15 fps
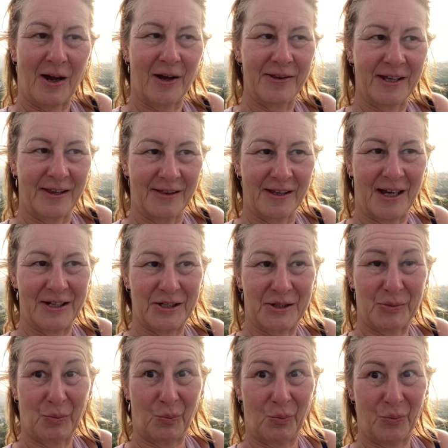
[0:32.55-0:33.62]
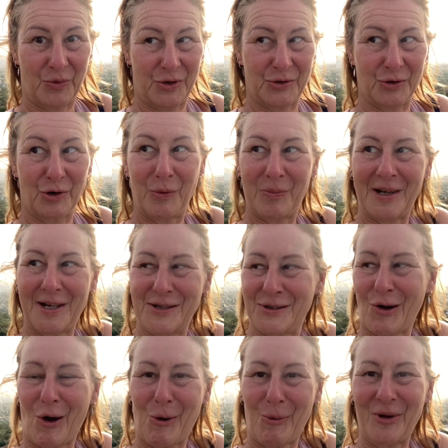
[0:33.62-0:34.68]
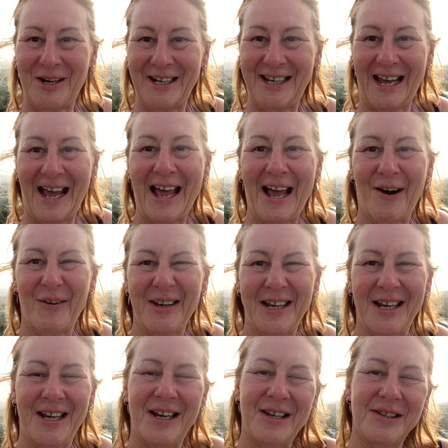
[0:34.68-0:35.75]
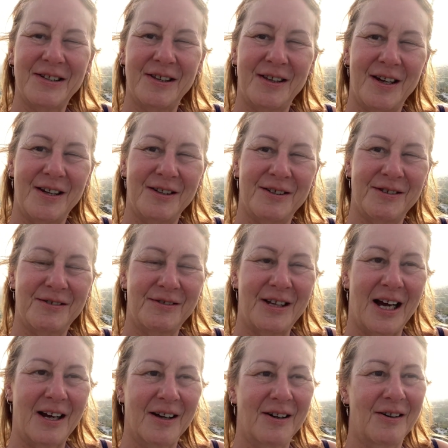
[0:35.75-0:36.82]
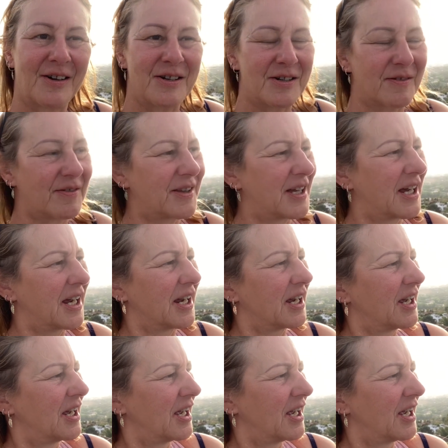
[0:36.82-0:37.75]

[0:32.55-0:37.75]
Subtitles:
I think that's the sort of place that I want to get out here. So there's that kind of thing.